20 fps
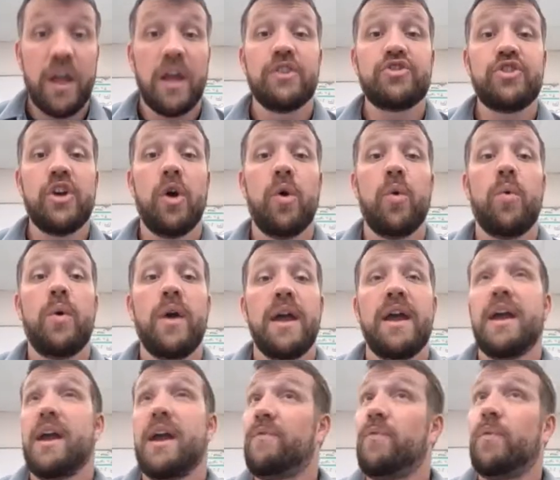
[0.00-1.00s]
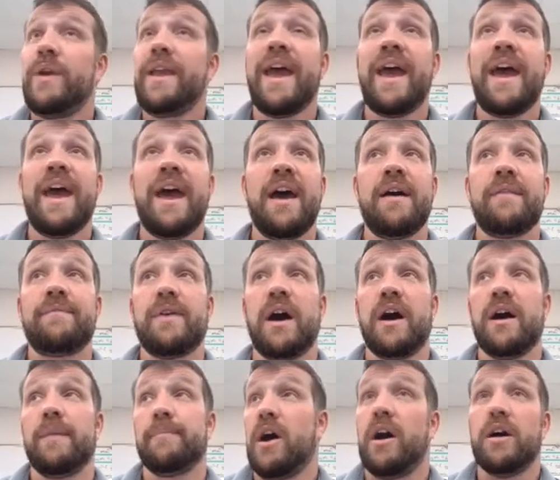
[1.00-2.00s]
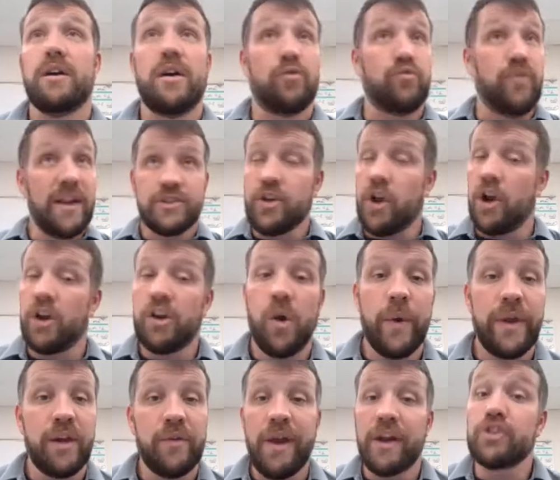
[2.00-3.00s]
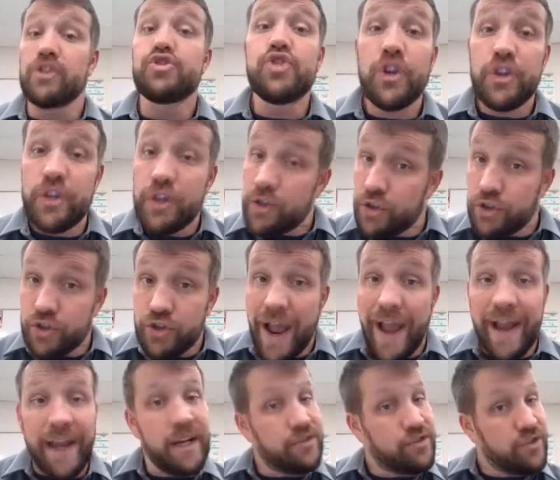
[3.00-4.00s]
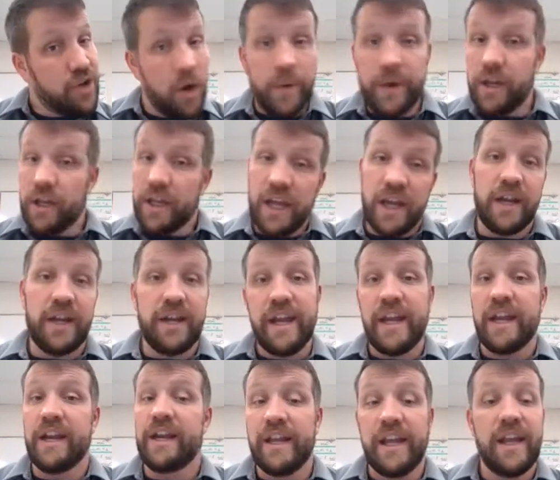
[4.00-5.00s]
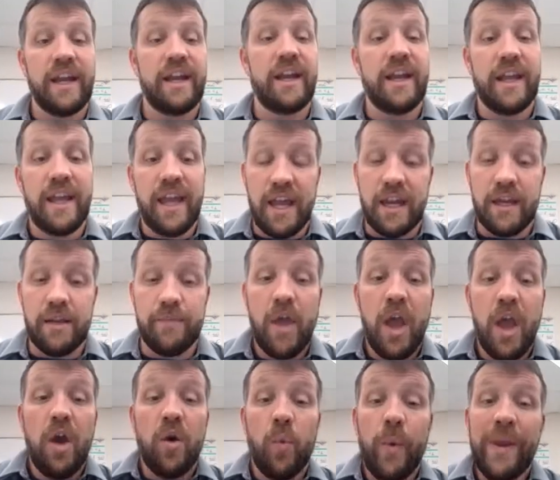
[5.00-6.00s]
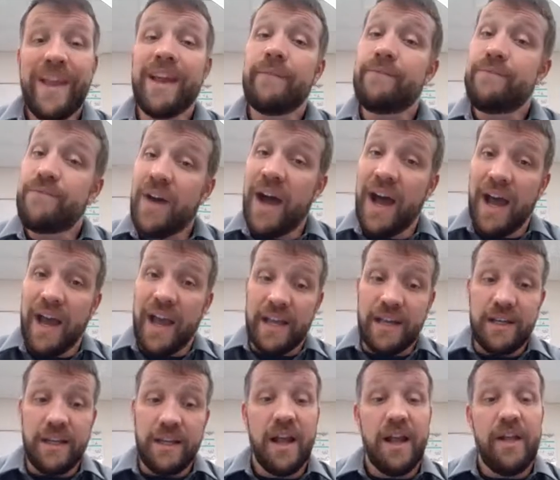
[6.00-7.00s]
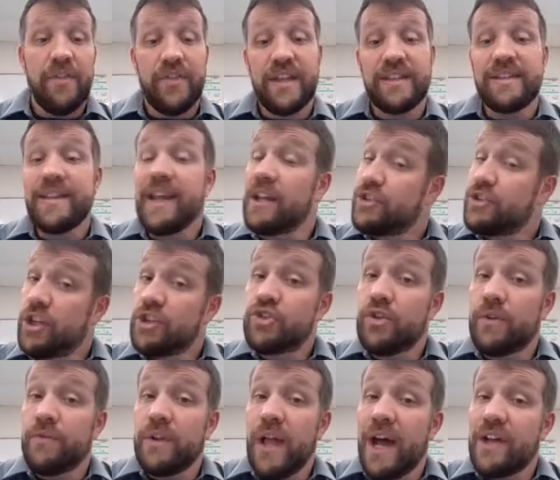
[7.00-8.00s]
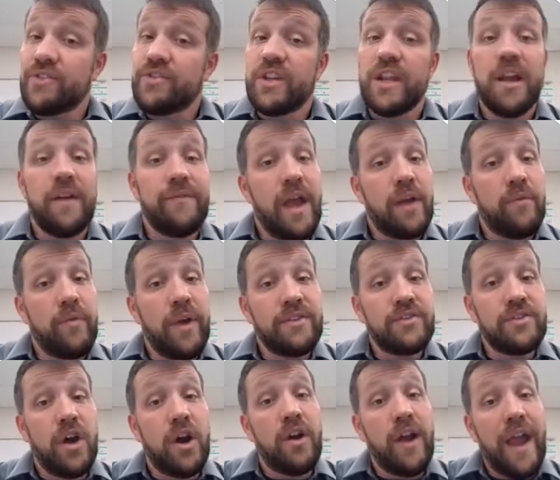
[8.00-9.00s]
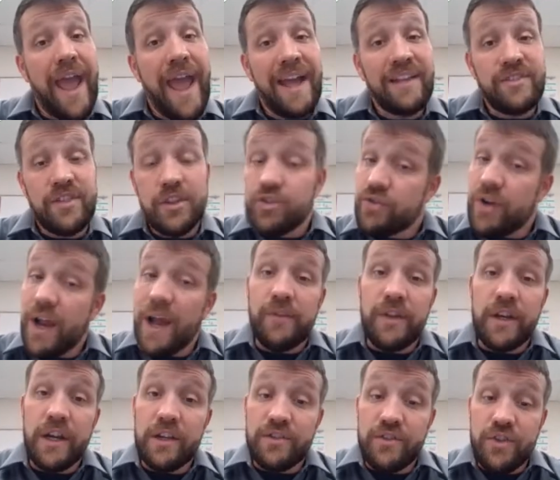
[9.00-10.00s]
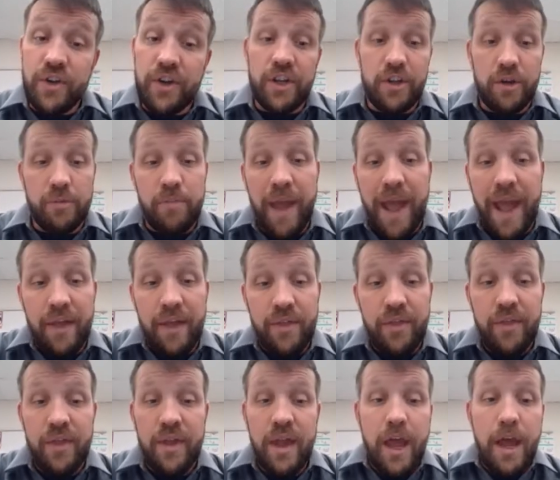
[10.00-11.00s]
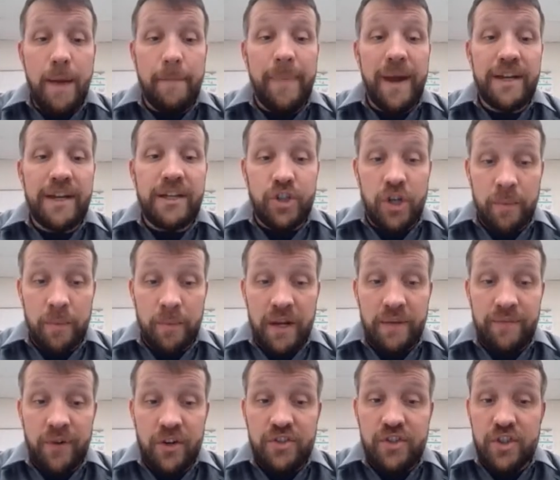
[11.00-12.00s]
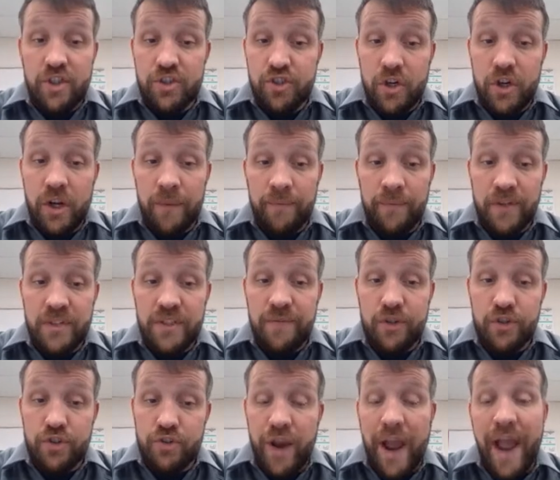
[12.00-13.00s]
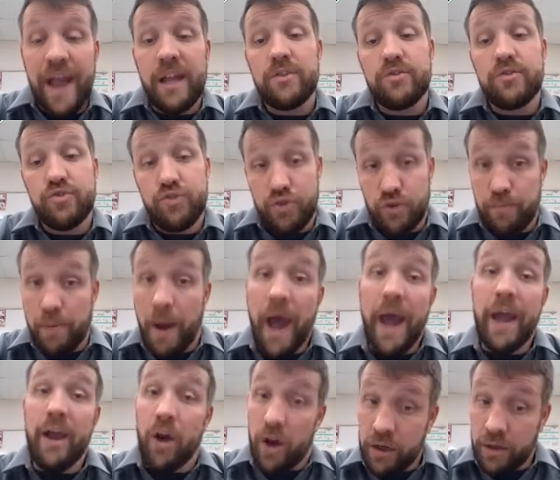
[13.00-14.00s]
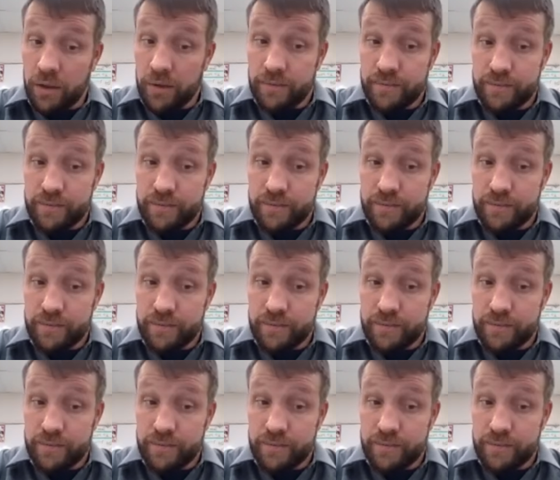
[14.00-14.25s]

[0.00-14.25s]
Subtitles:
So if we have a race car going around a circular track and it's going again and again and again and again, we can find the tangential velocity of that race car as it's traveling in a circular path by determining first the circumference of the track, 2 pi r,